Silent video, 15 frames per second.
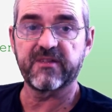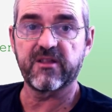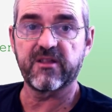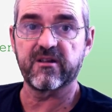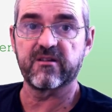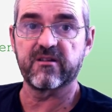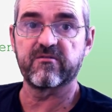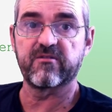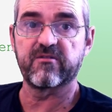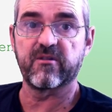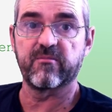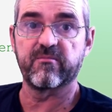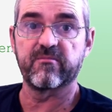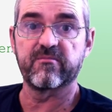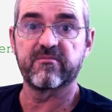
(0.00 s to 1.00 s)
and then
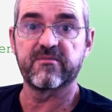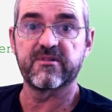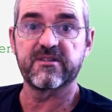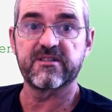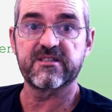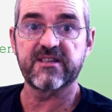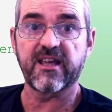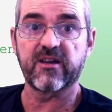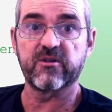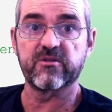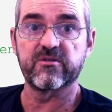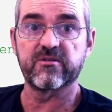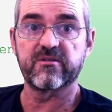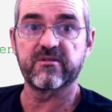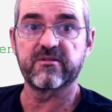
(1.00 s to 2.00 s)
from
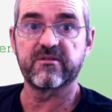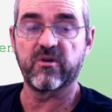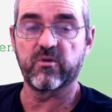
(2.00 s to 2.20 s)
second